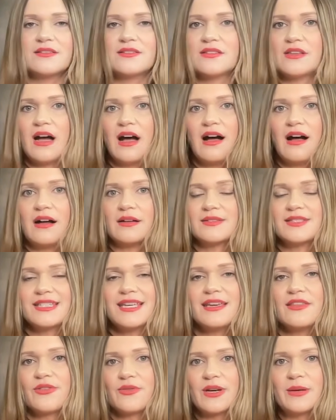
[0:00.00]

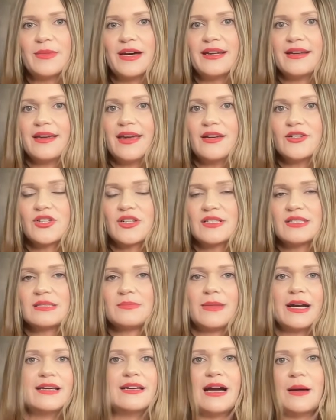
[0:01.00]
T3 medications
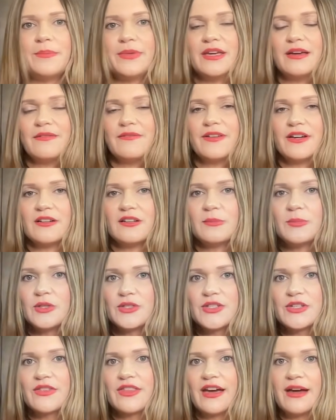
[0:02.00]
might not be available
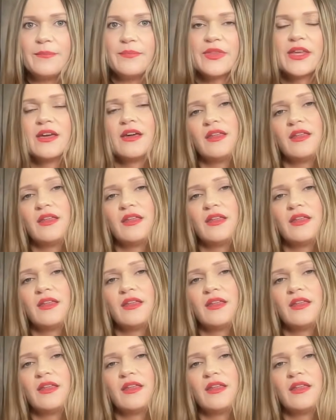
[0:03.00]
to them.